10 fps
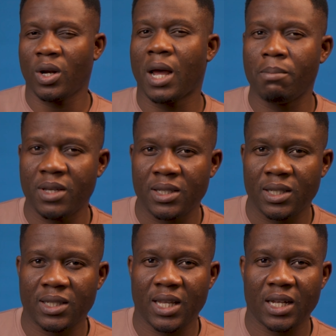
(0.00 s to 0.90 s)
what that means
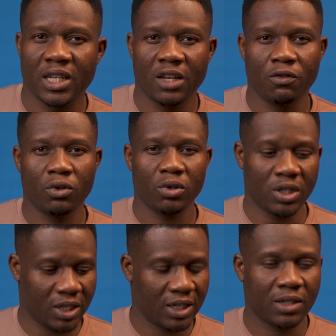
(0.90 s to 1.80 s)
is that even though
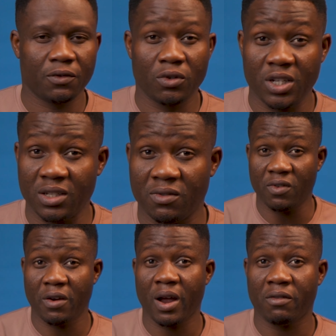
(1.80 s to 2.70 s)
this phone is
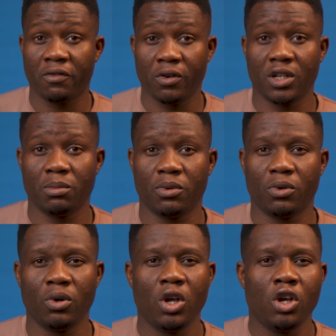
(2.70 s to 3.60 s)
very
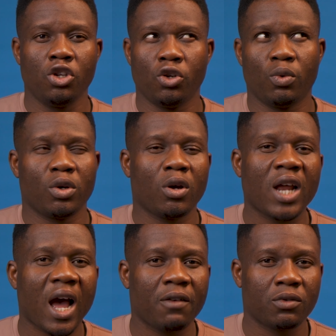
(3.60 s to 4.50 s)
affordable, you will not
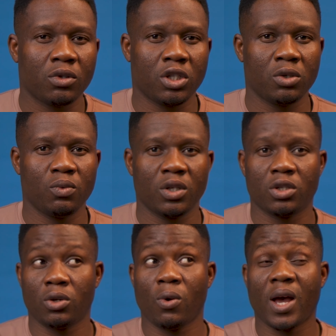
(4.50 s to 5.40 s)
have to deal with
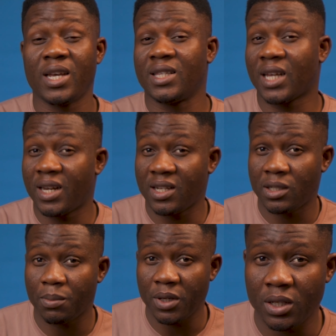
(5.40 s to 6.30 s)
slower internet
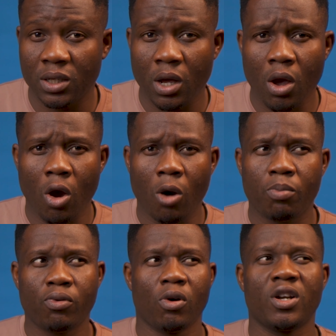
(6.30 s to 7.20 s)
speeds or
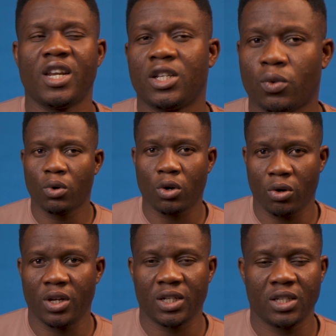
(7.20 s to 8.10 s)
poor network
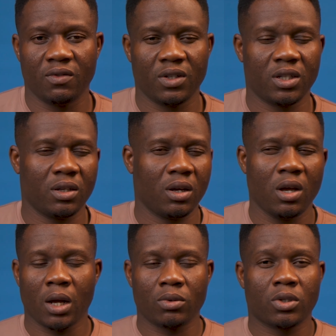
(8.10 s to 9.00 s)
connectivity.
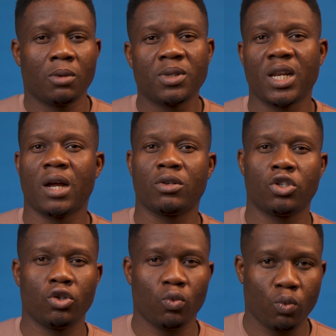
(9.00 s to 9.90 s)
Now, something
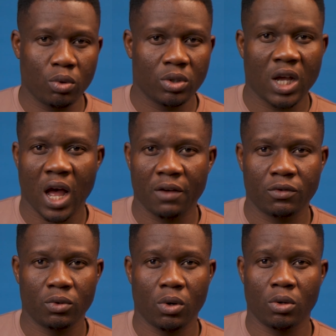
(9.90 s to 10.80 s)
else you won't have
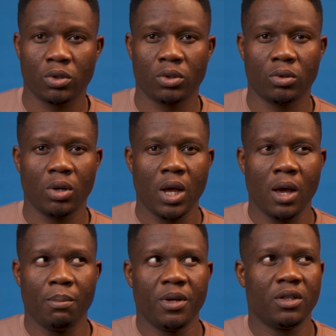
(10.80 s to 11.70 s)
to also
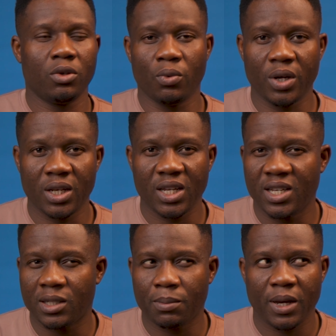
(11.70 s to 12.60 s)
be doing
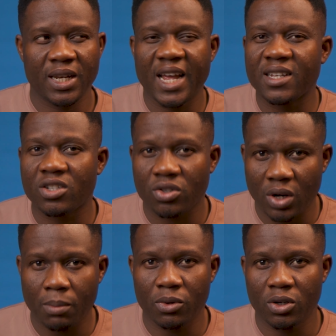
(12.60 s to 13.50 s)
is spend
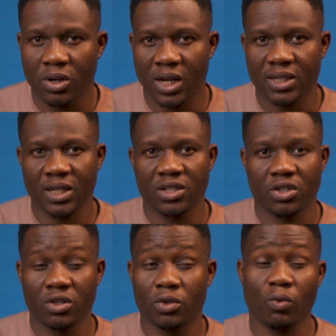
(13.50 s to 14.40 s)
extra money on
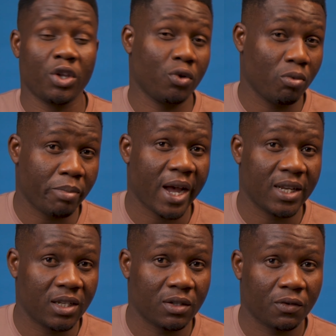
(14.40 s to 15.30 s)
accessories when you buy
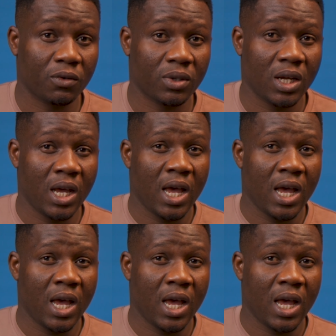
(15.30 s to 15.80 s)
this phone.